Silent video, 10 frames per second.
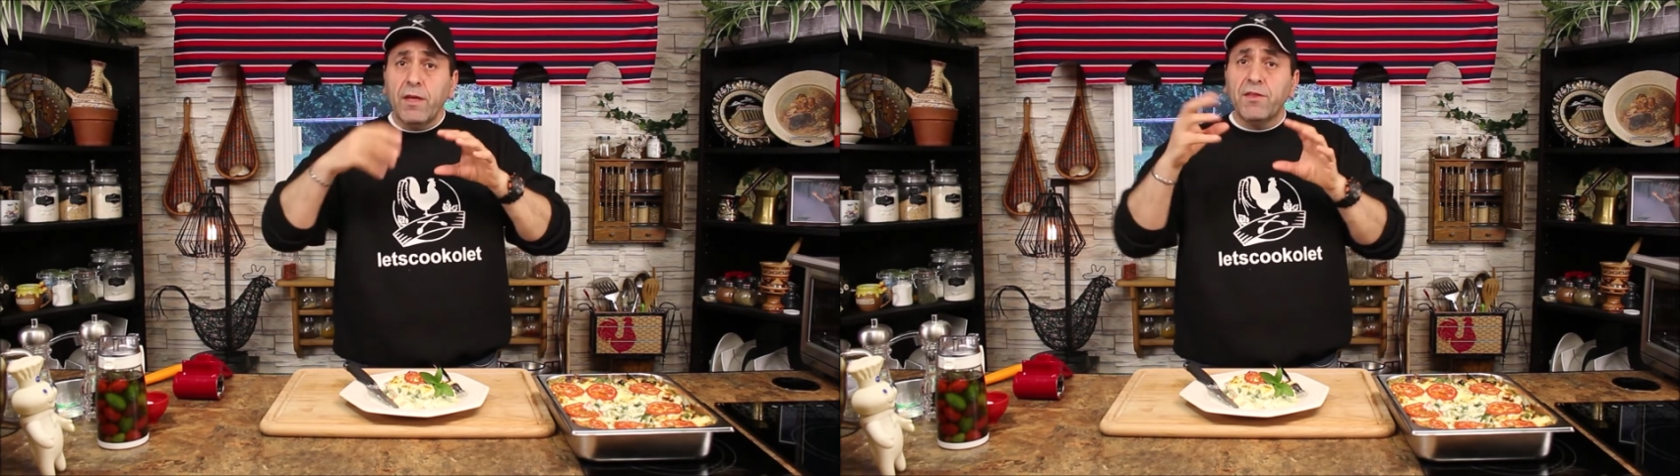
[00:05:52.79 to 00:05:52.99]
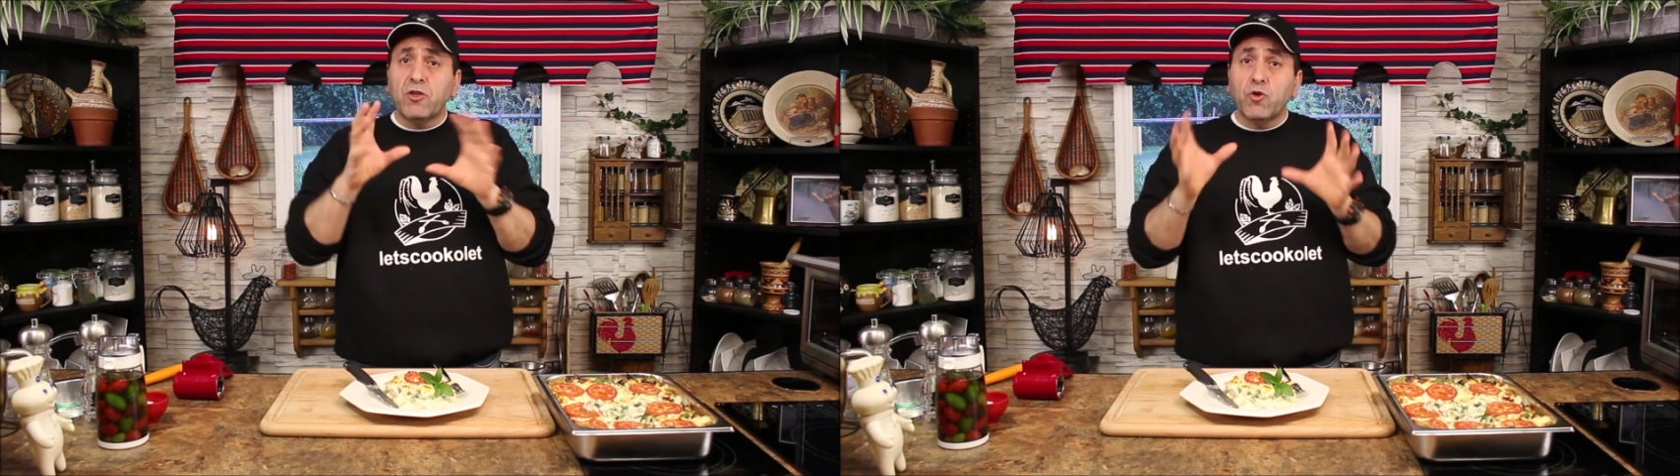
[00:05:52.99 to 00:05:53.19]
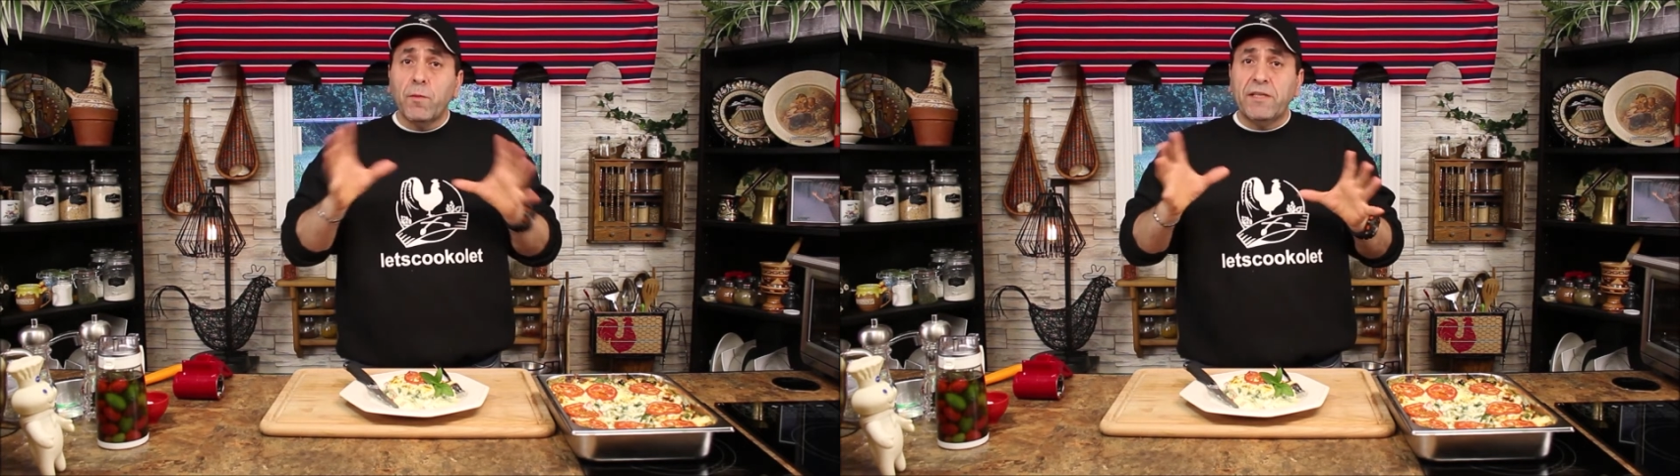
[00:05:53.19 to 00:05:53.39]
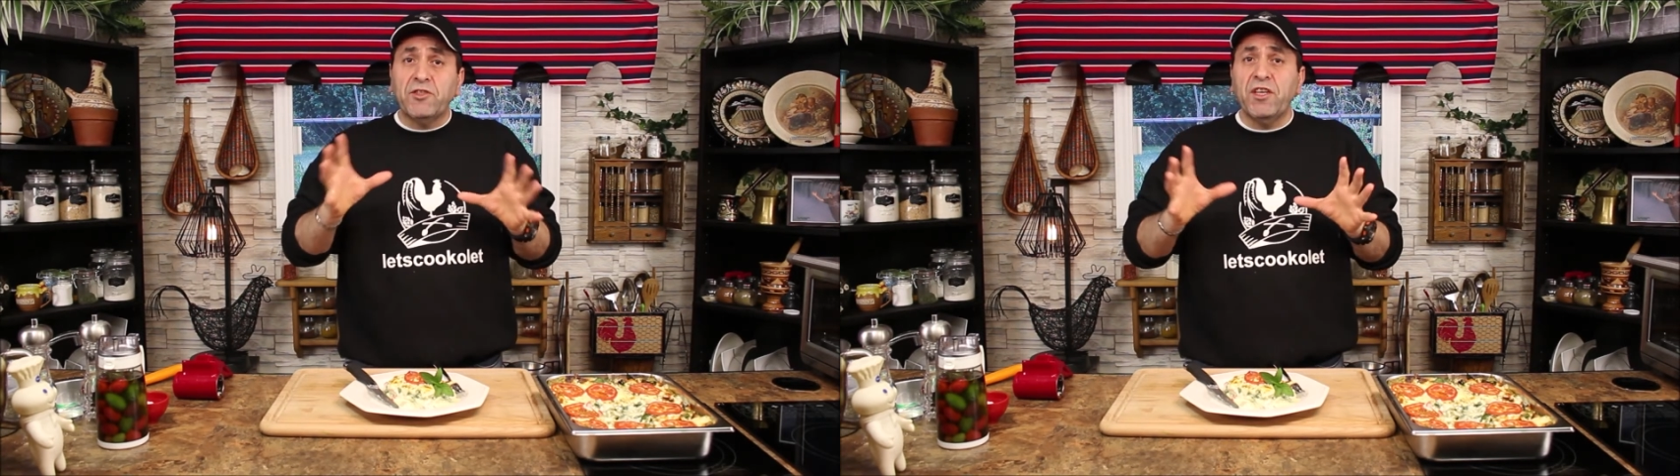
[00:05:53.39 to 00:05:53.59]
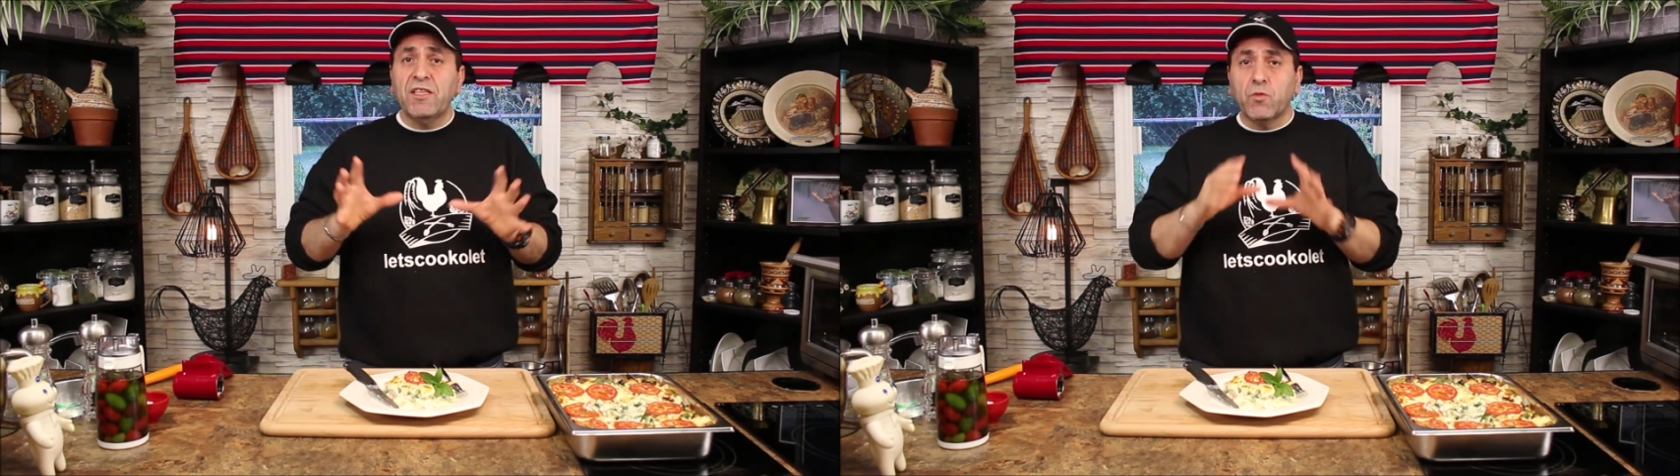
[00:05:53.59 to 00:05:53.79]
the too
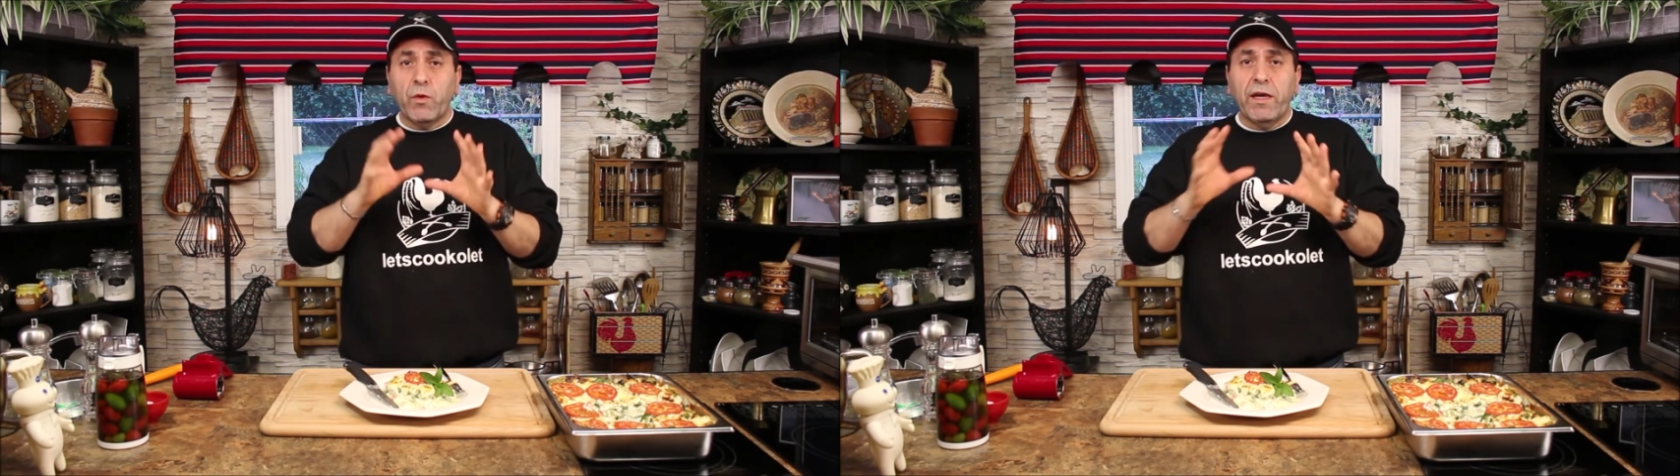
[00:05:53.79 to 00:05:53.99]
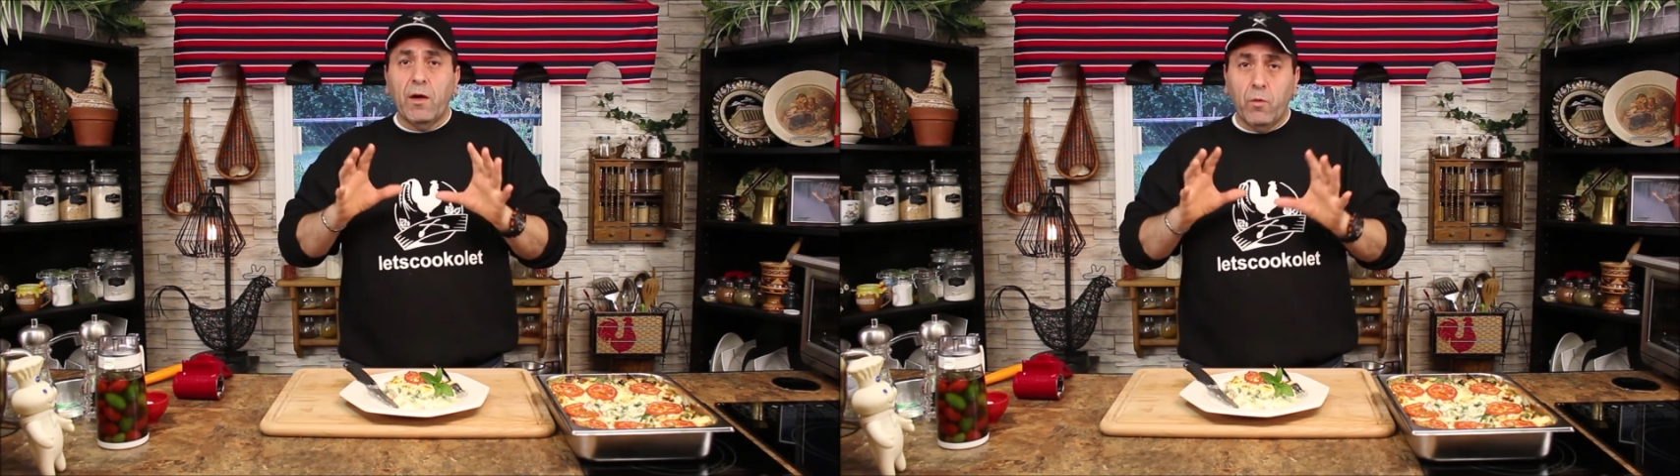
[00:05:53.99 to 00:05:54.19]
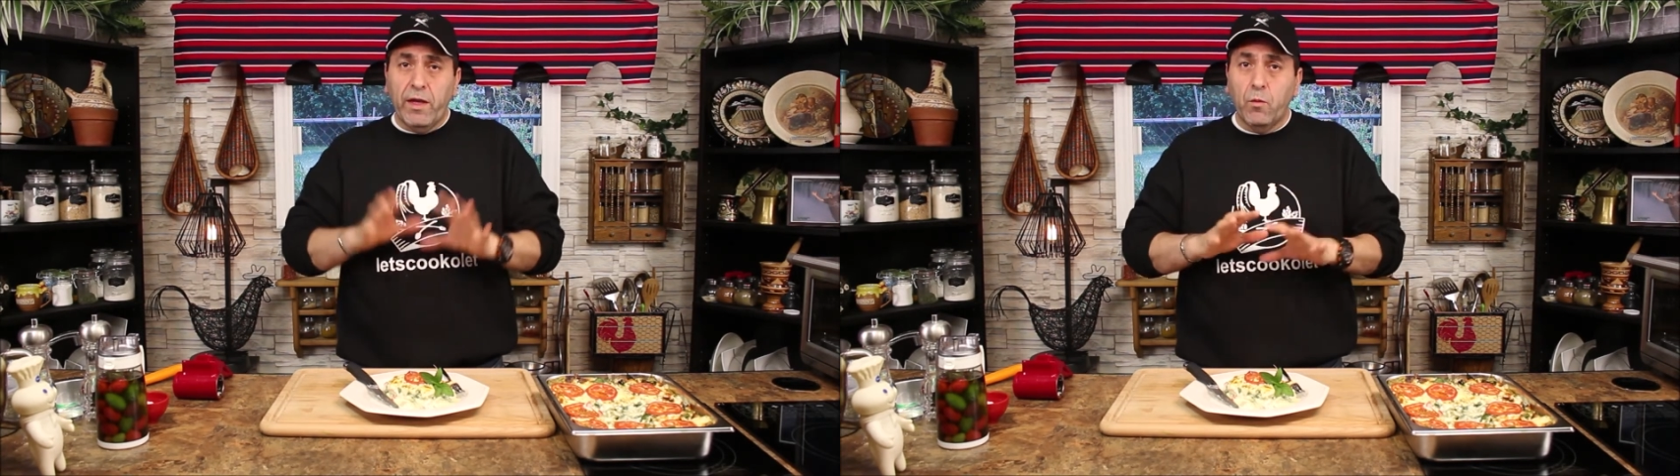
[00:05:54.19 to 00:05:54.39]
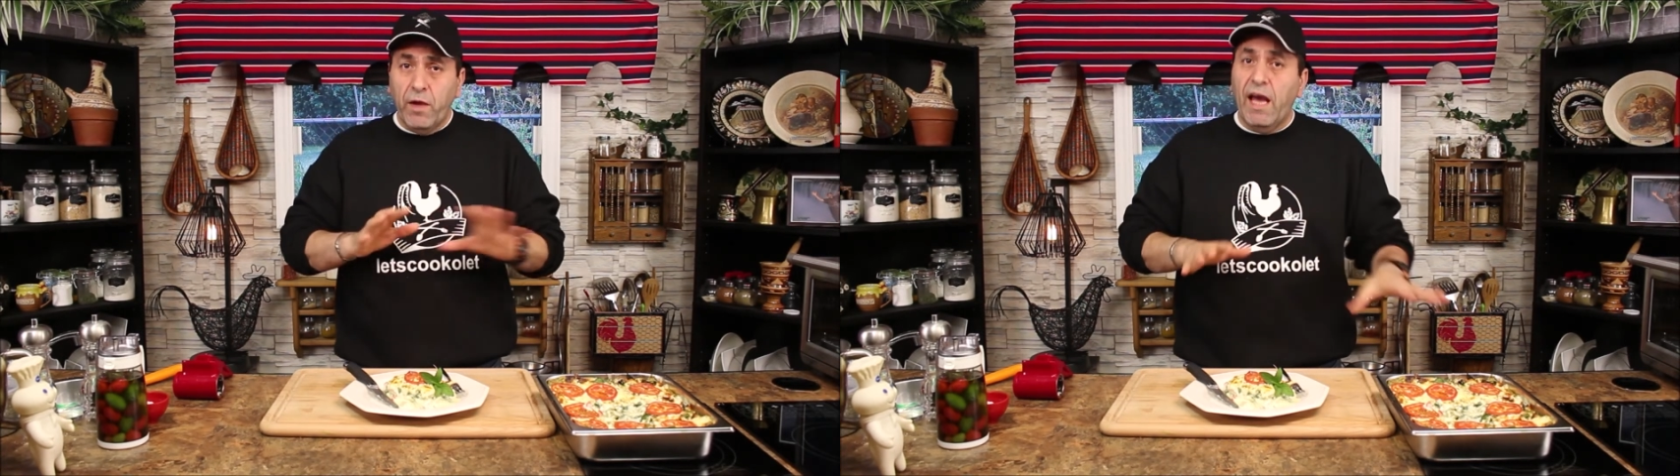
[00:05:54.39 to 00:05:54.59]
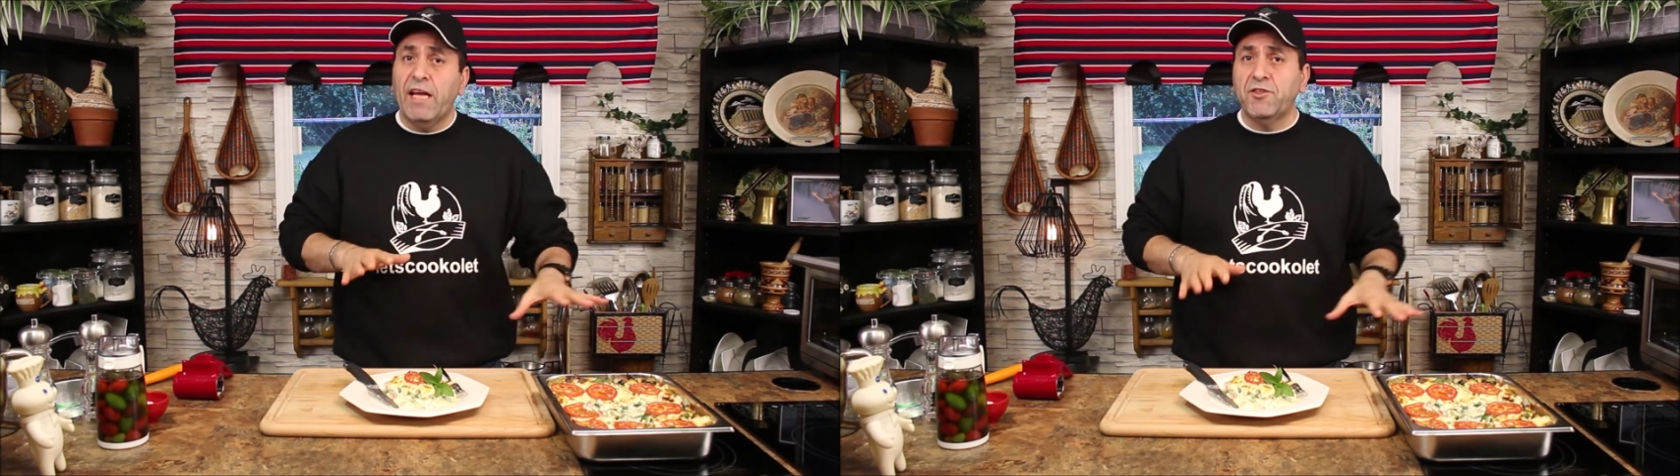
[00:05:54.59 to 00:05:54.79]
much cheese we, uh, we,
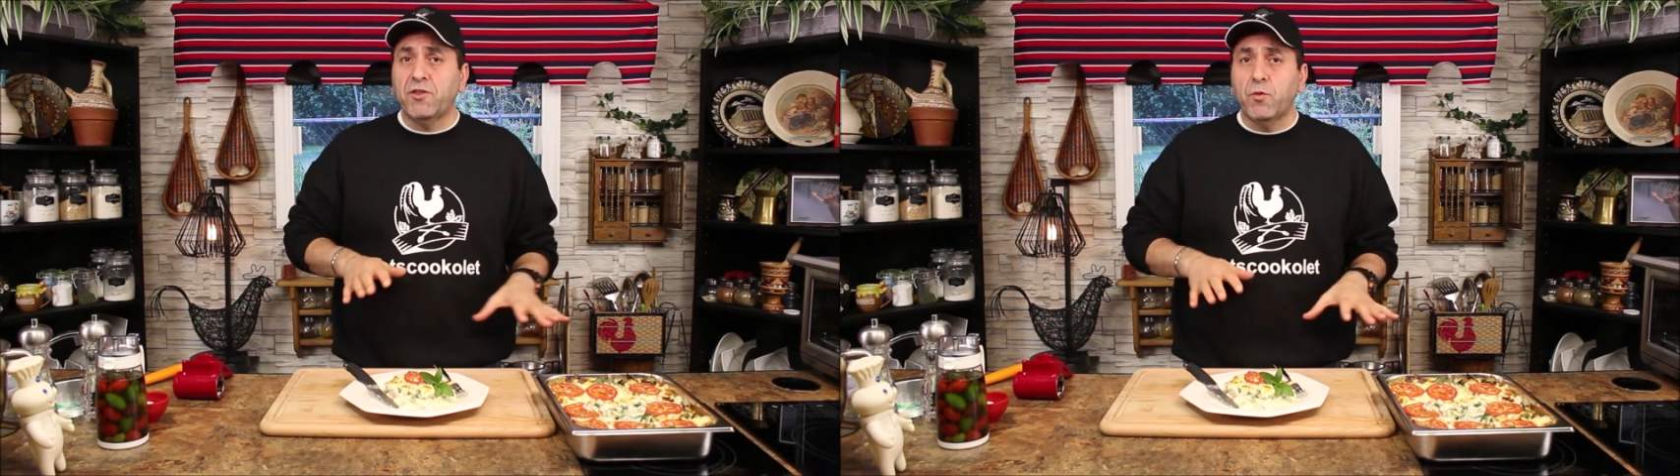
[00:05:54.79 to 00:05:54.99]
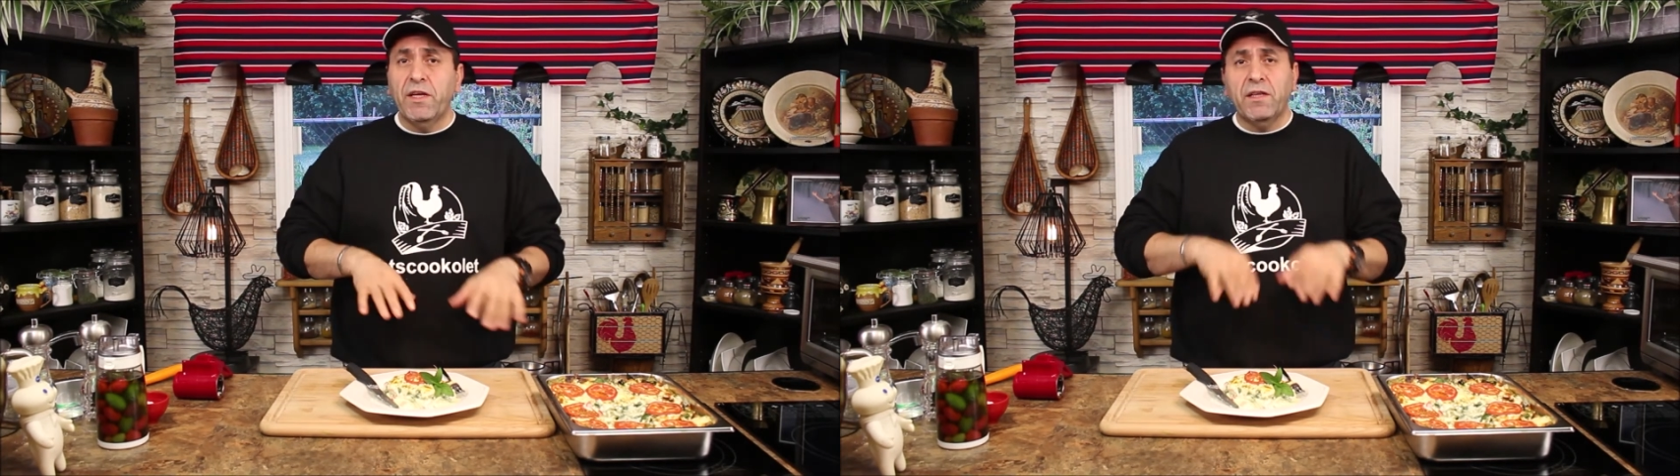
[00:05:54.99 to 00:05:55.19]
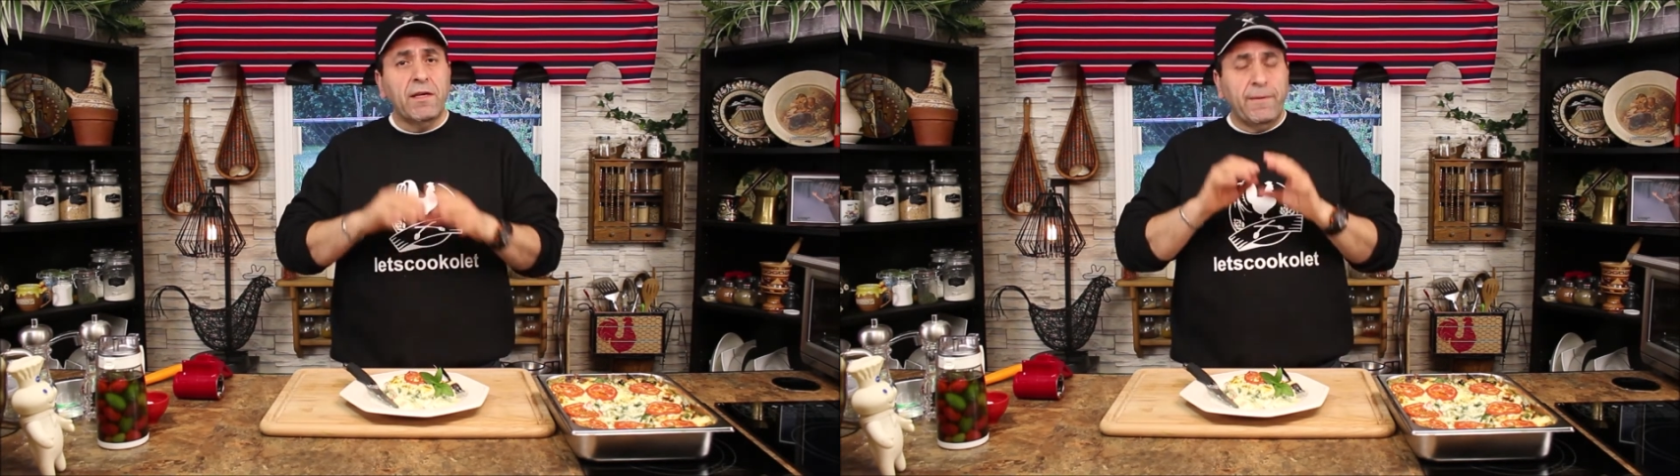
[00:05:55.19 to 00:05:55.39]
we add to it.